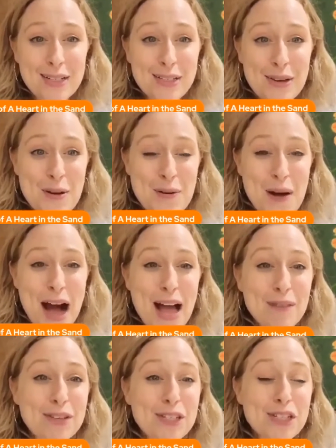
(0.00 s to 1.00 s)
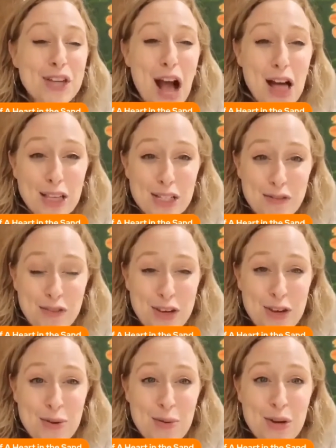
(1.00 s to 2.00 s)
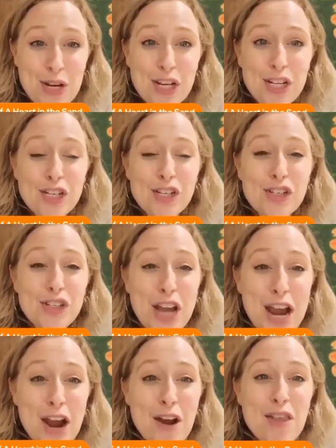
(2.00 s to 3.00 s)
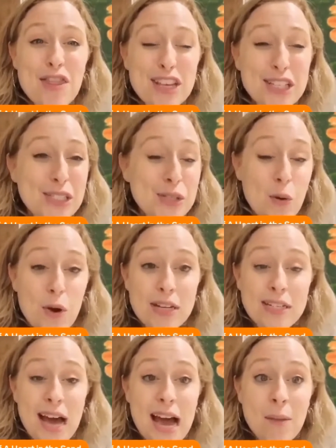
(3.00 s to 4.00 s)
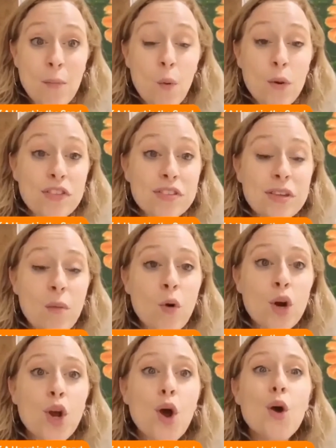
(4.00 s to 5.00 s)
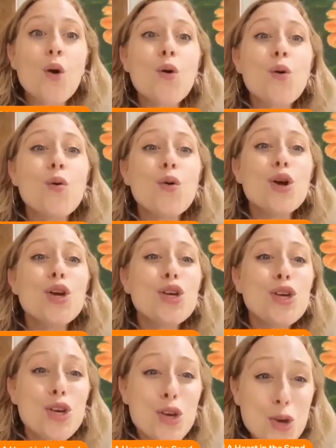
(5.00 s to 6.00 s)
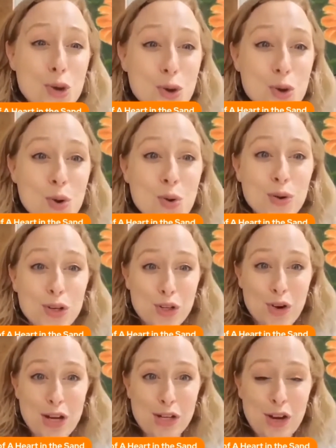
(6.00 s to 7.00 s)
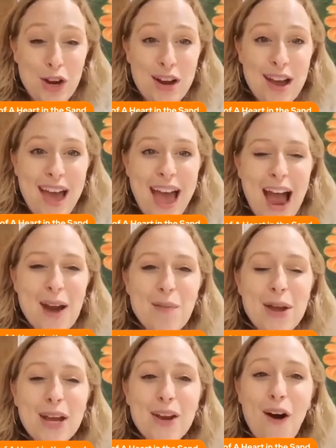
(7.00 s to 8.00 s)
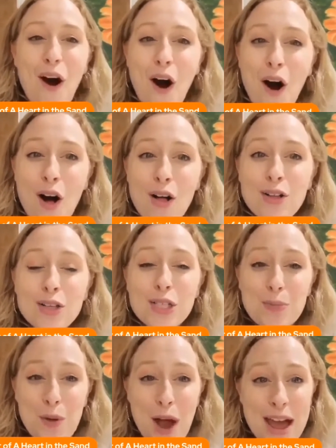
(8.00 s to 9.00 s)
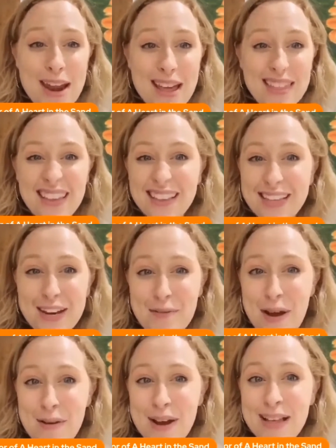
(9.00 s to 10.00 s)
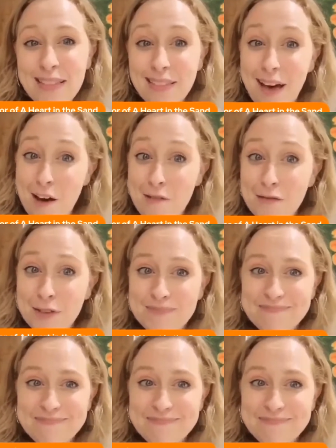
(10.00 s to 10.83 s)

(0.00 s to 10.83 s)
So I have a challenge for you. Share this story time with someone who you treasure, and we can all spread the literary love.